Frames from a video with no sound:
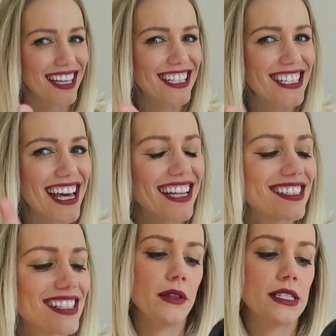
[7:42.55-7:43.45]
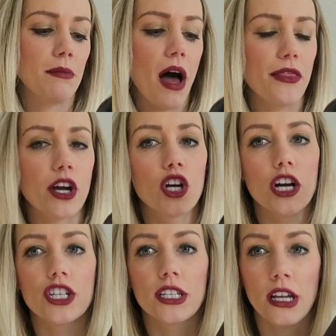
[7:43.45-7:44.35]
Catch that. This Apothic
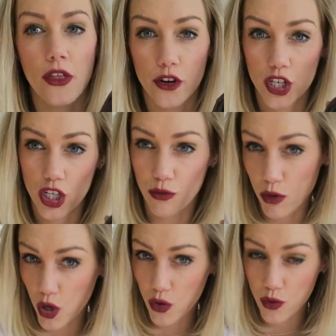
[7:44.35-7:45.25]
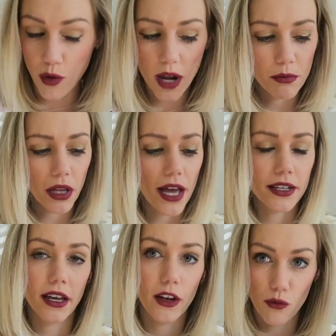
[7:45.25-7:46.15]
Crush is another smooth red
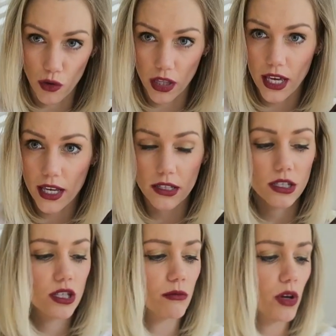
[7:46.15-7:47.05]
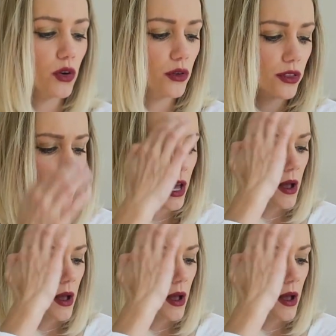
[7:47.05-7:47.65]
blend. It really is smooth.